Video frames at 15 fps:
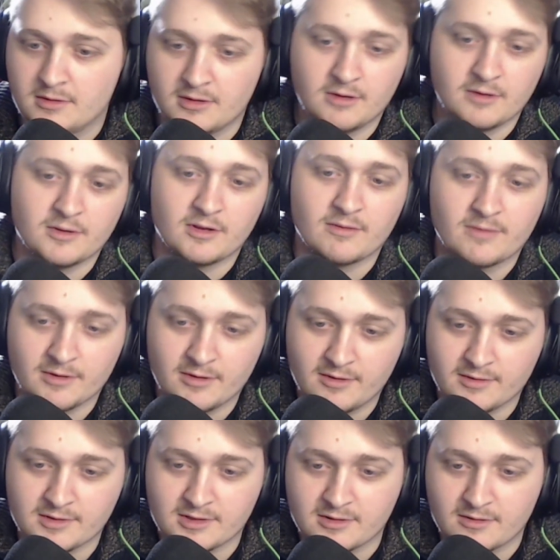Oh,
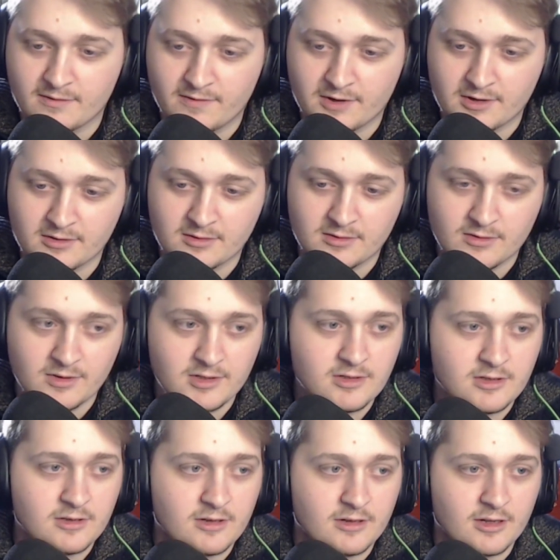is the fucking
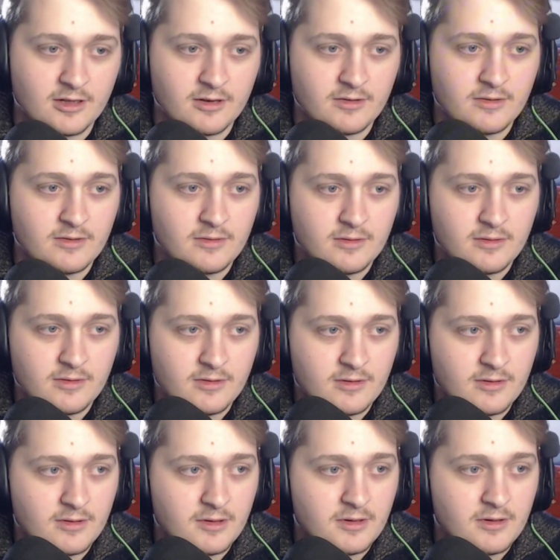Twitch? Hello?
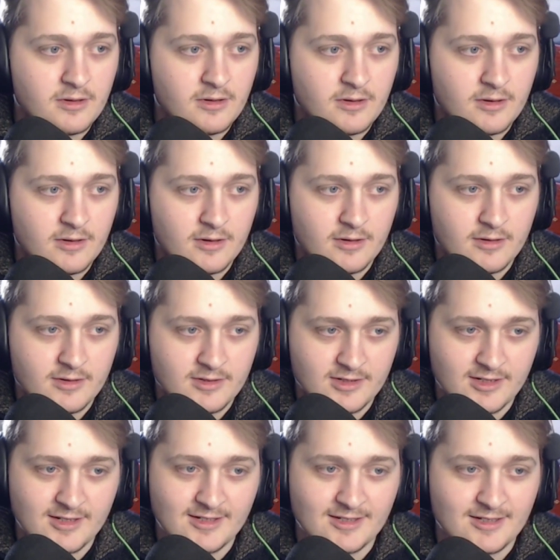
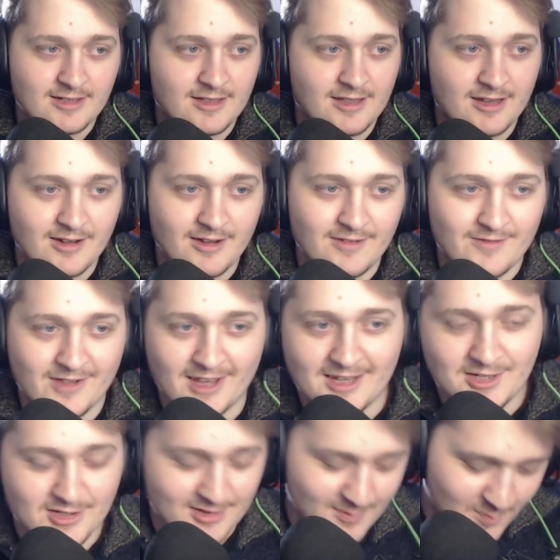Jesus, the
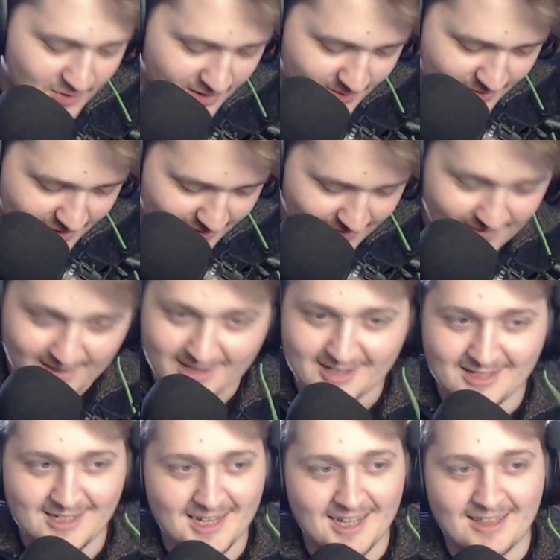notification that popped up
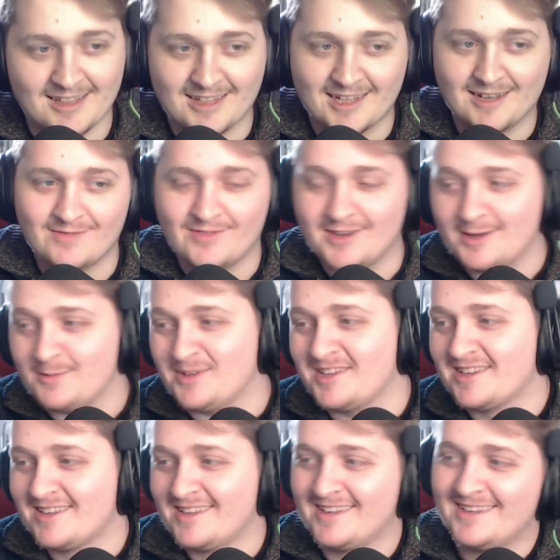fucking scared the life out of me.
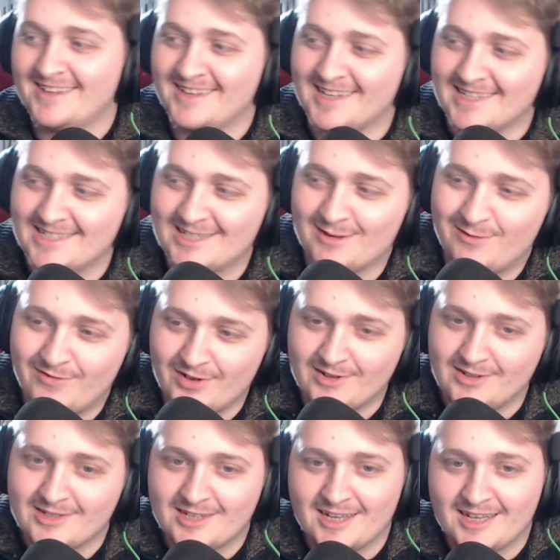Just a
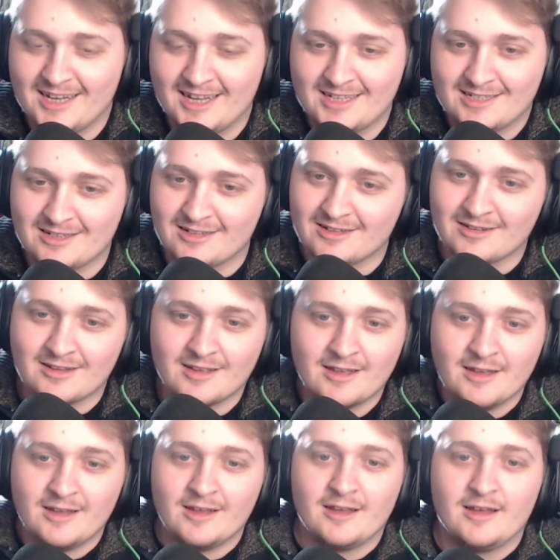Phil saying excellent.
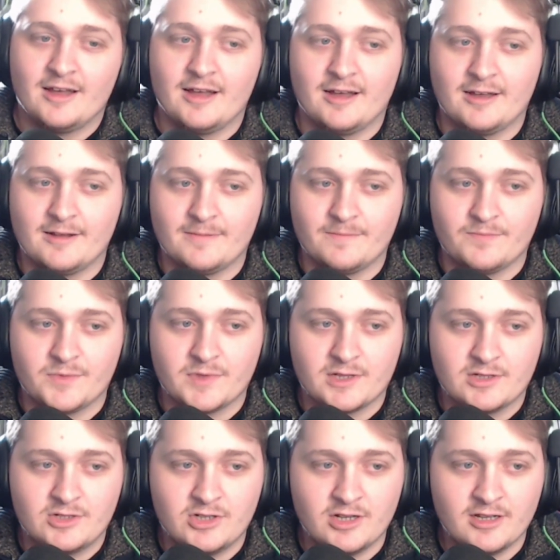
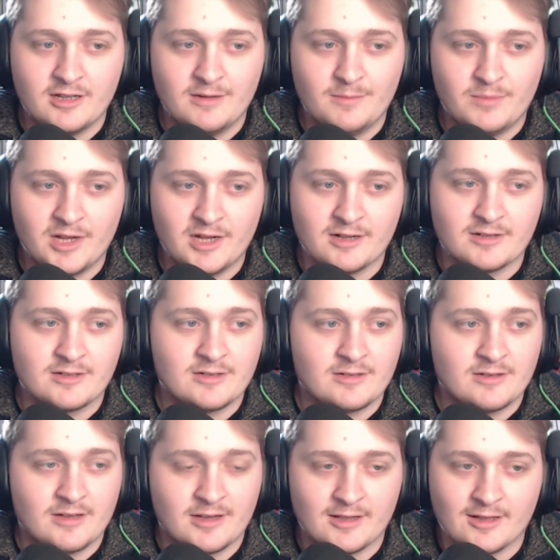Chicken butt.
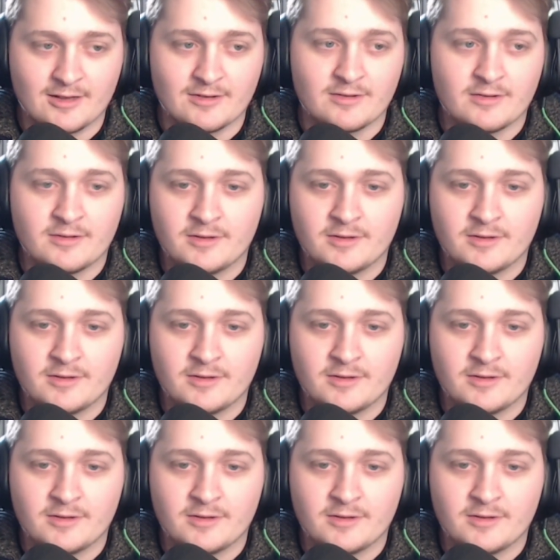Hello.